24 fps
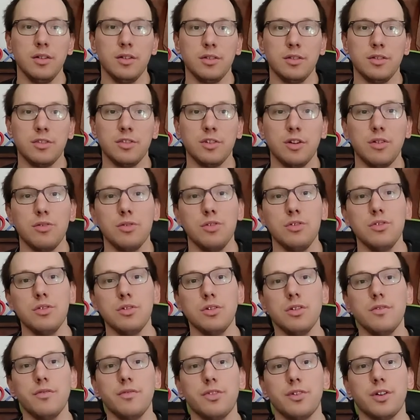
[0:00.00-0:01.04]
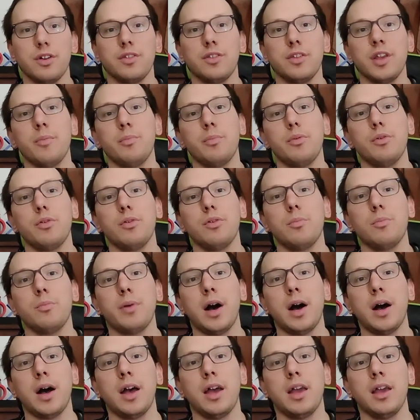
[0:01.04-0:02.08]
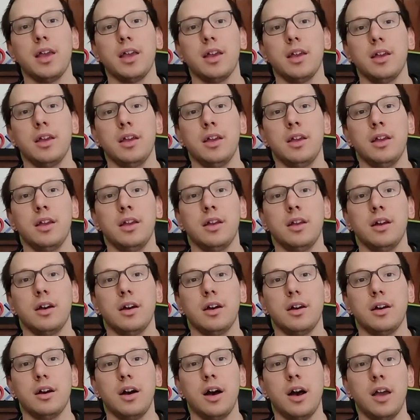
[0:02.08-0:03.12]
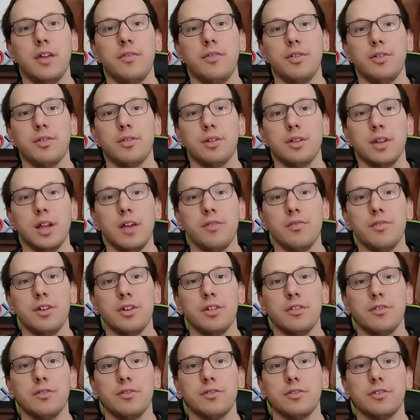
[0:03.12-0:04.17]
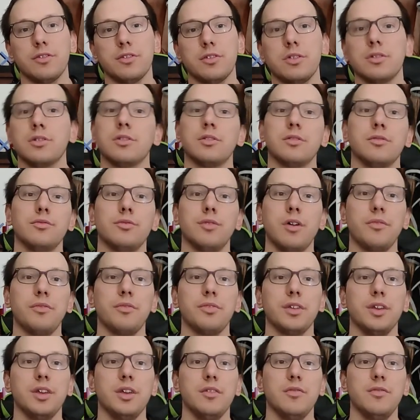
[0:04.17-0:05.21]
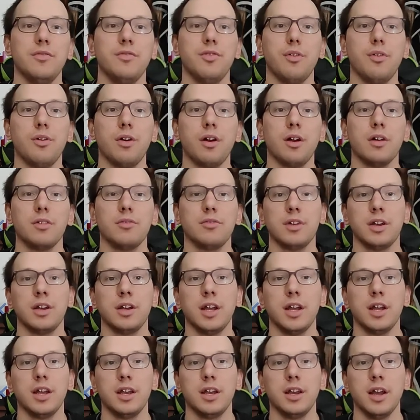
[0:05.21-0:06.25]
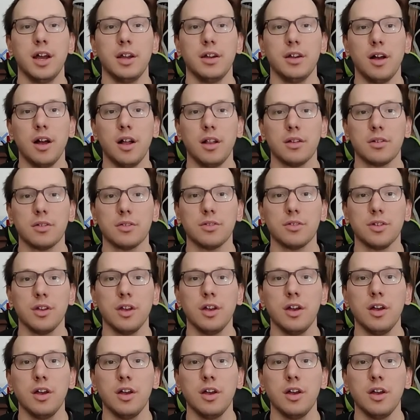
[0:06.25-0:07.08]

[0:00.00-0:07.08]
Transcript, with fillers: So you could, for example, buy an iPhone 11 for roughly $499.